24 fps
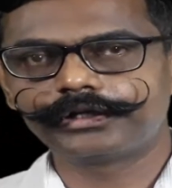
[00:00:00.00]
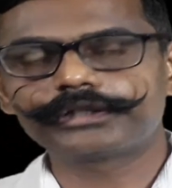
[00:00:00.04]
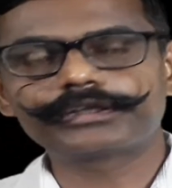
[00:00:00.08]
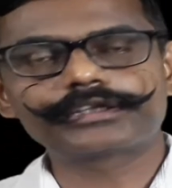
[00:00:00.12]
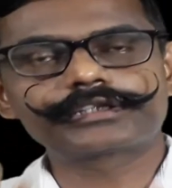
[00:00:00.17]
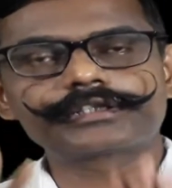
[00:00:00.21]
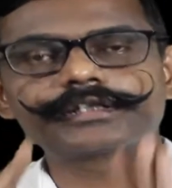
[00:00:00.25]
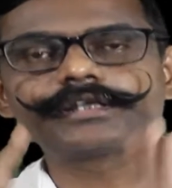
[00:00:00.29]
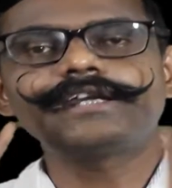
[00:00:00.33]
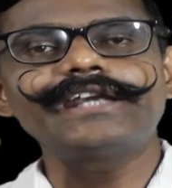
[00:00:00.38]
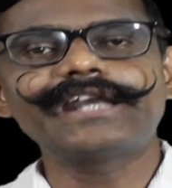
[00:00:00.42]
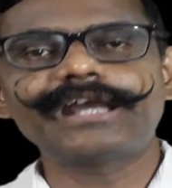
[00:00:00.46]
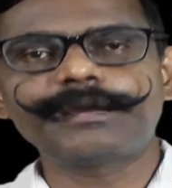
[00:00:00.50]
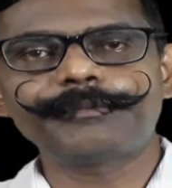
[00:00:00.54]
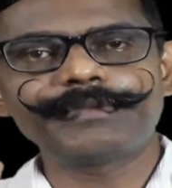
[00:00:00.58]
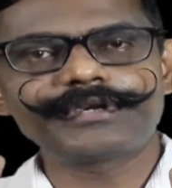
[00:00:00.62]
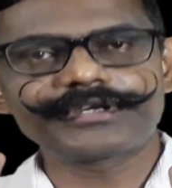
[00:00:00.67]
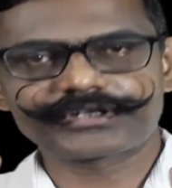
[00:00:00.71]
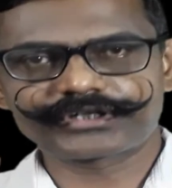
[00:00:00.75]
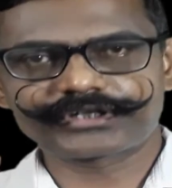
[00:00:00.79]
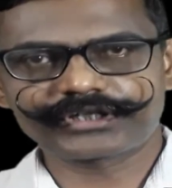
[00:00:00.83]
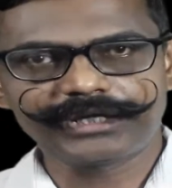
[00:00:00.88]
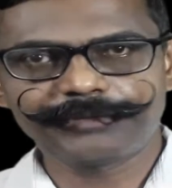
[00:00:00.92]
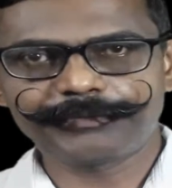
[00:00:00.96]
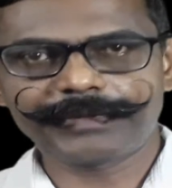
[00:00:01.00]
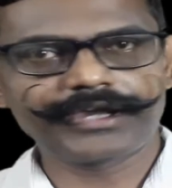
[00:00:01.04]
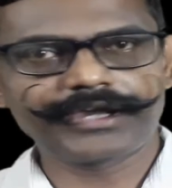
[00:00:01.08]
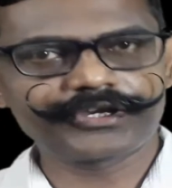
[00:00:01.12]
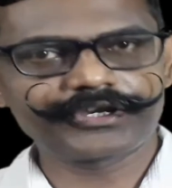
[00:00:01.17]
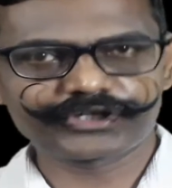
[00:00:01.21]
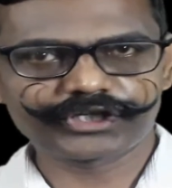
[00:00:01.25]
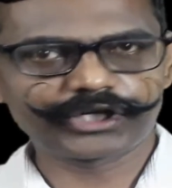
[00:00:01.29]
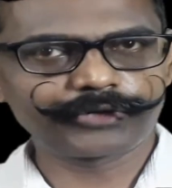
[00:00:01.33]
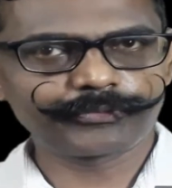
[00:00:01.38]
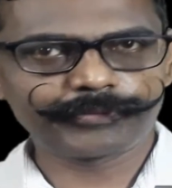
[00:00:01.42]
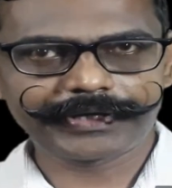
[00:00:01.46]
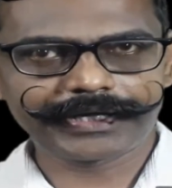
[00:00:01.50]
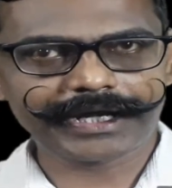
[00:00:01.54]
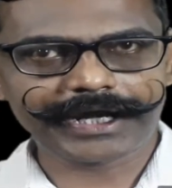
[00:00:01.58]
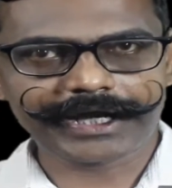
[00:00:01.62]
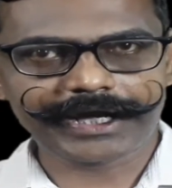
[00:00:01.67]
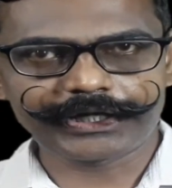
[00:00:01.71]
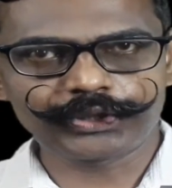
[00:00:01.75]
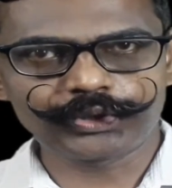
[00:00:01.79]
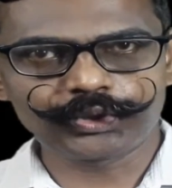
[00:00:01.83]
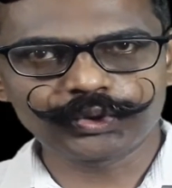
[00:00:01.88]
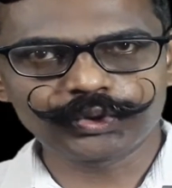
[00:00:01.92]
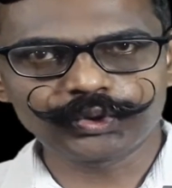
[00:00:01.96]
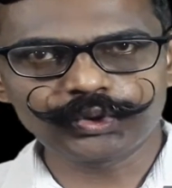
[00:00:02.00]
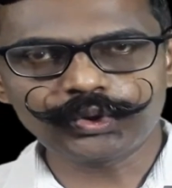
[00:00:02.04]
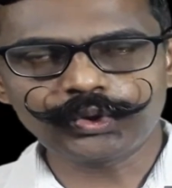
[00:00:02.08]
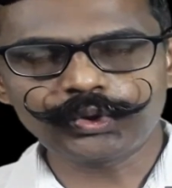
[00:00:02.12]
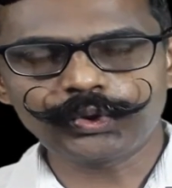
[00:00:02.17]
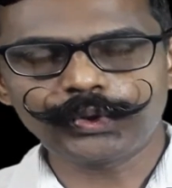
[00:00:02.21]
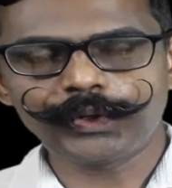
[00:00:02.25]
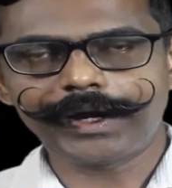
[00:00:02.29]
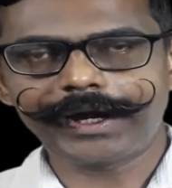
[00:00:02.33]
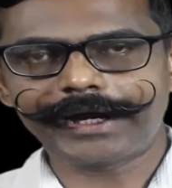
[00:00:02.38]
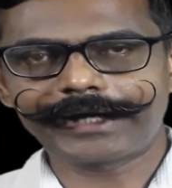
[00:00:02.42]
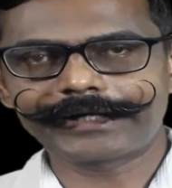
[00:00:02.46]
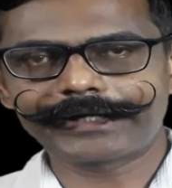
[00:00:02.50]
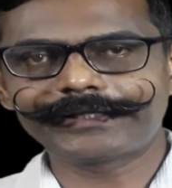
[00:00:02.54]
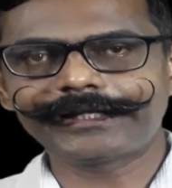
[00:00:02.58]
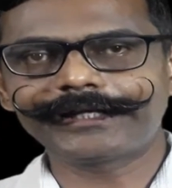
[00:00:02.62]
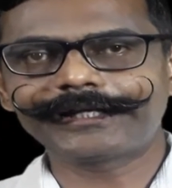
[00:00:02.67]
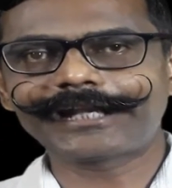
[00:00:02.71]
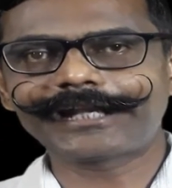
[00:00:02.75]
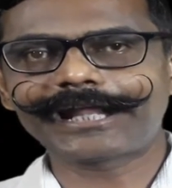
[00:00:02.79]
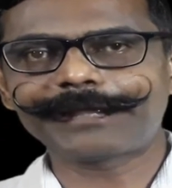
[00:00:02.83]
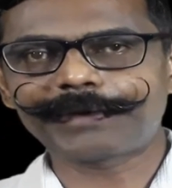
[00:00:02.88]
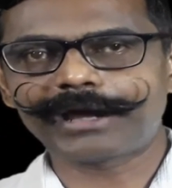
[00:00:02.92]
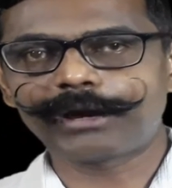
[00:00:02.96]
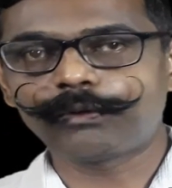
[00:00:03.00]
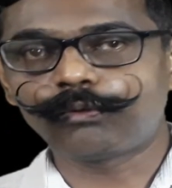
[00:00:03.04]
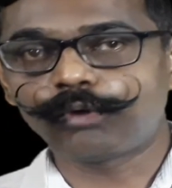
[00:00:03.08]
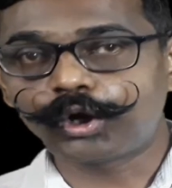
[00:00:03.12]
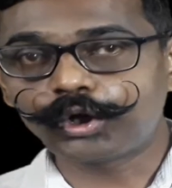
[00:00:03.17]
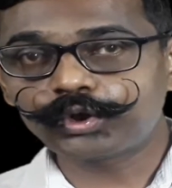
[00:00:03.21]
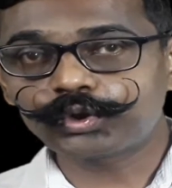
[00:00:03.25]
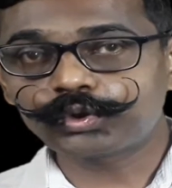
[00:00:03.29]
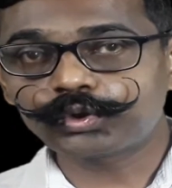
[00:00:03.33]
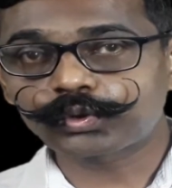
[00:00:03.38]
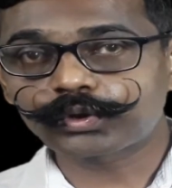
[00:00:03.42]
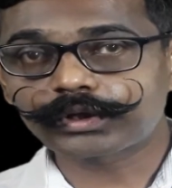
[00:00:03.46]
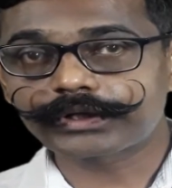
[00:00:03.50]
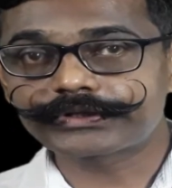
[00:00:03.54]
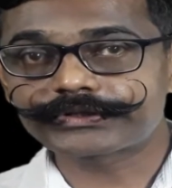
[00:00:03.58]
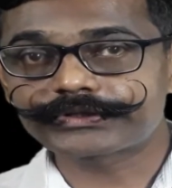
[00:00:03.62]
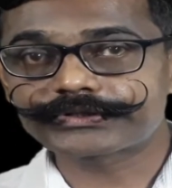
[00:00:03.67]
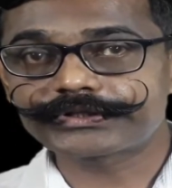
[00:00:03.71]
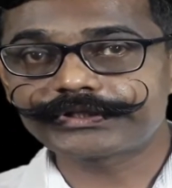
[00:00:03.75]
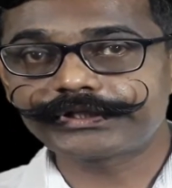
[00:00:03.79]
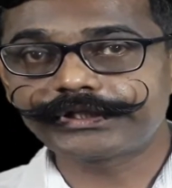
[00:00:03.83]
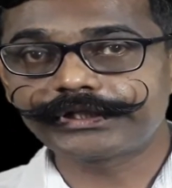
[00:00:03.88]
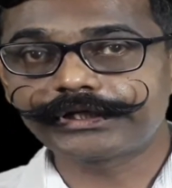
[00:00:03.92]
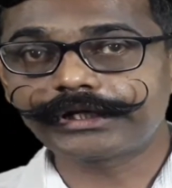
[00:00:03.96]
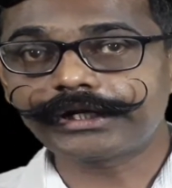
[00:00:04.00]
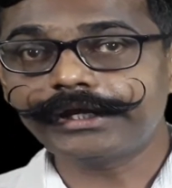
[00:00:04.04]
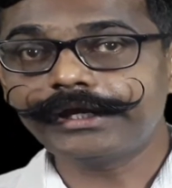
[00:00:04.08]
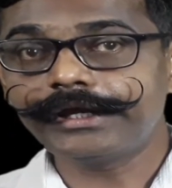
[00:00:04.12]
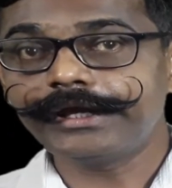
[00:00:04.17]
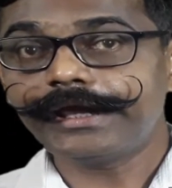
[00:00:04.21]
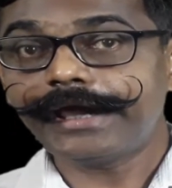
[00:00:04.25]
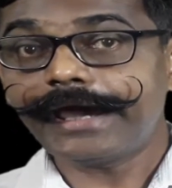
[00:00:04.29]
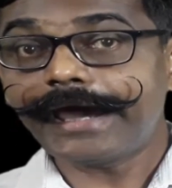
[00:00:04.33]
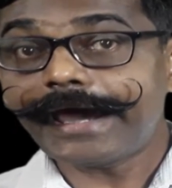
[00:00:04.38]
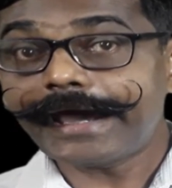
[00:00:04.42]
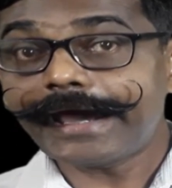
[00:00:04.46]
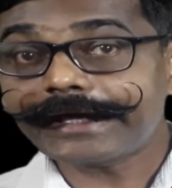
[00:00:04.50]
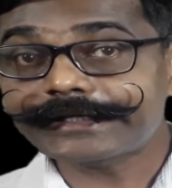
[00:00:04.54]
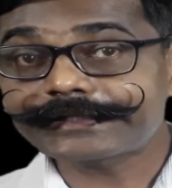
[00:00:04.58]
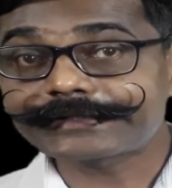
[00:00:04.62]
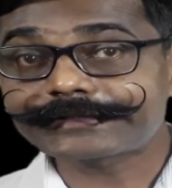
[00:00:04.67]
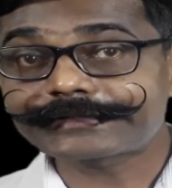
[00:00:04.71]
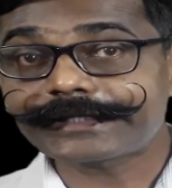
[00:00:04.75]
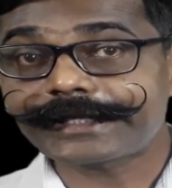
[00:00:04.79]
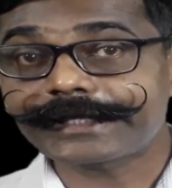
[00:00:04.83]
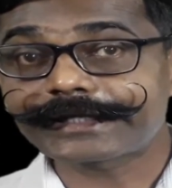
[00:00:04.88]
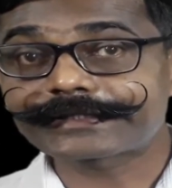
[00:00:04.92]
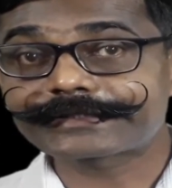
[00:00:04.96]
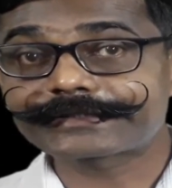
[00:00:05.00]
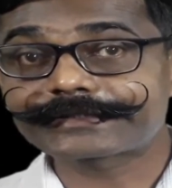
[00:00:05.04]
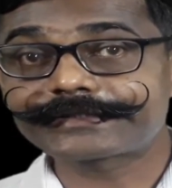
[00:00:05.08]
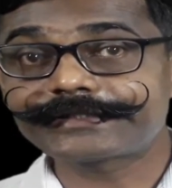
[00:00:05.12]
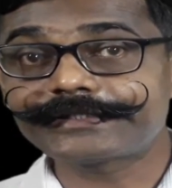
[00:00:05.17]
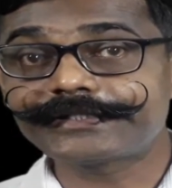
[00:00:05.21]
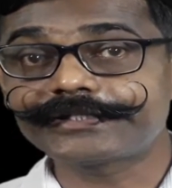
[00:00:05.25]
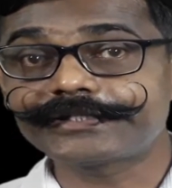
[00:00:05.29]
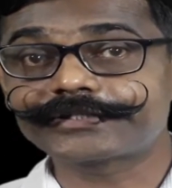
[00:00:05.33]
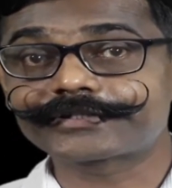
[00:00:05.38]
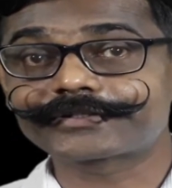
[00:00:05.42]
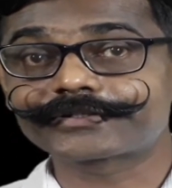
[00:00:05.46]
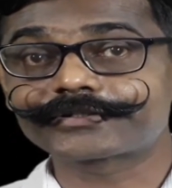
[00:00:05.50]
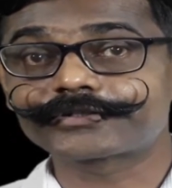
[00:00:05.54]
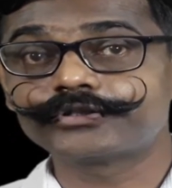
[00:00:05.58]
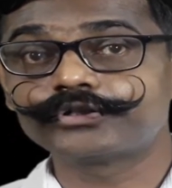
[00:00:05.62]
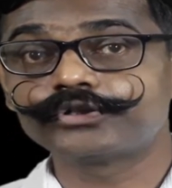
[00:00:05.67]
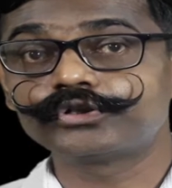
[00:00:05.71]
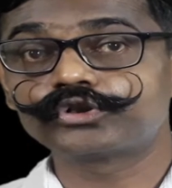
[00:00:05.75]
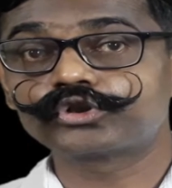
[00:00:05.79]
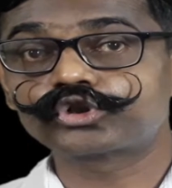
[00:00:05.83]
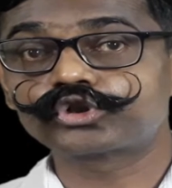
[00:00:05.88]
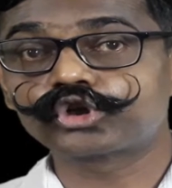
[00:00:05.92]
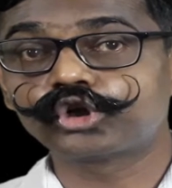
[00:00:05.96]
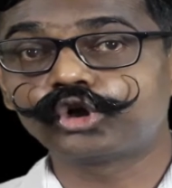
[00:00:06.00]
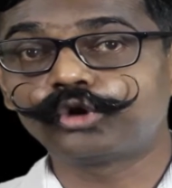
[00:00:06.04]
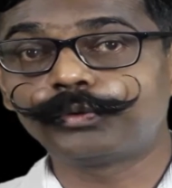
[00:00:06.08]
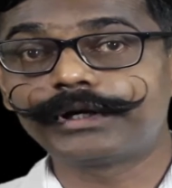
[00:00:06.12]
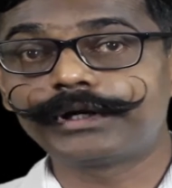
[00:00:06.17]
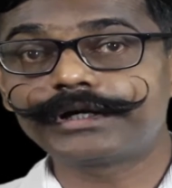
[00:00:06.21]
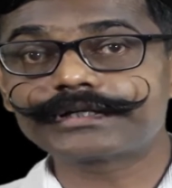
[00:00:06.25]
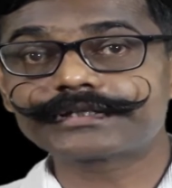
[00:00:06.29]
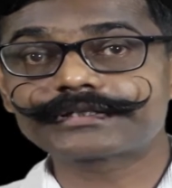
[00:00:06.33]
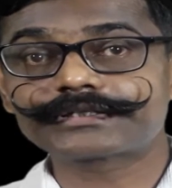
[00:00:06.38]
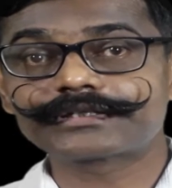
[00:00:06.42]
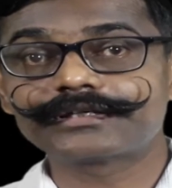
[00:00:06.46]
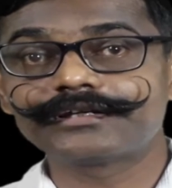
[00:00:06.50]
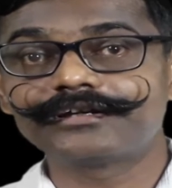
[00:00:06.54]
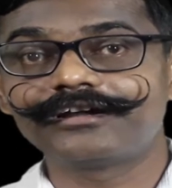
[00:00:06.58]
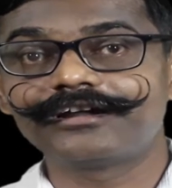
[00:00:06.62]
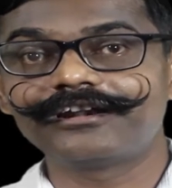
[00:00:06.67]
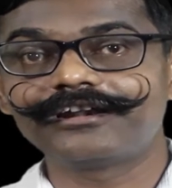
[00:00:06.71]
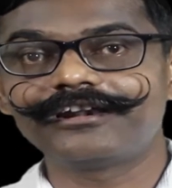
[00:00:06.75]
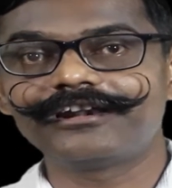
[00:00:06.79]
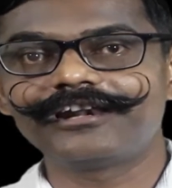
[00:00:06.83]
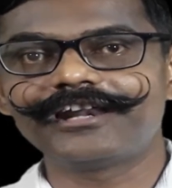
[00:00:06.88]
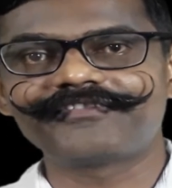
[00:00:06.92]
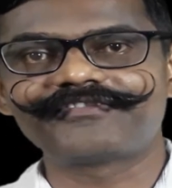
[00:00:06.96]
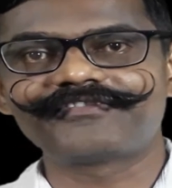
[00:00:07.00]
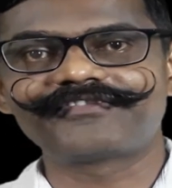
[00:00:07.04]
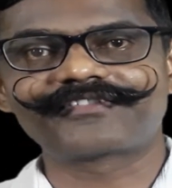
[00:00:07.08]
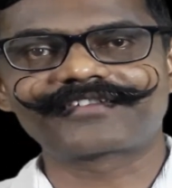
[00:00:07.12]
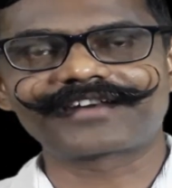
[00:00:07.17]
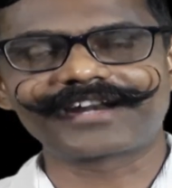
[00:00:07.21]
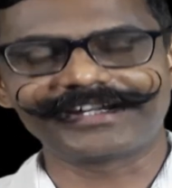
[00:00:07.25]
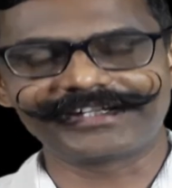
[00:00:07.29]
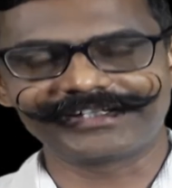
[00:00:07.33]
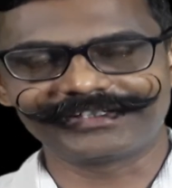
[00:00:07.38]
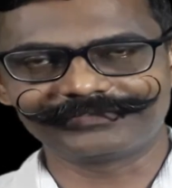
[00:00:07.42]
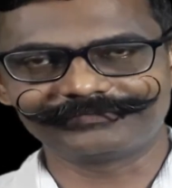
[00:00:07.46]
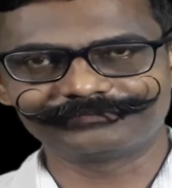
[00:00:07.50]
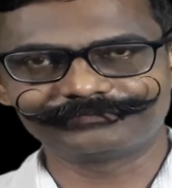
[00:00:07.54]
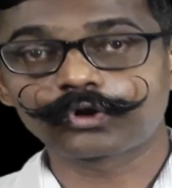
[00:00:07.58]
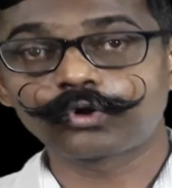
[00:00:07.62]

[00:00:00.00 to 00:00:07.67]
A three-dimensional imagine when I do, at that time I want to consider x-axis towards left-right,